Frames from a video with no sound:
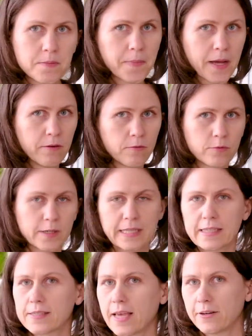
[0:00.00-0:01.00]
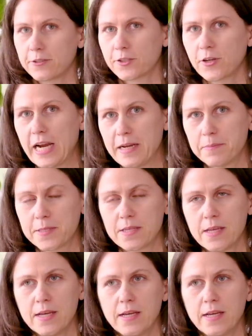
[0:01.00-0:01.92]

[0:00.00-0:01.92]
but really subtle stripes.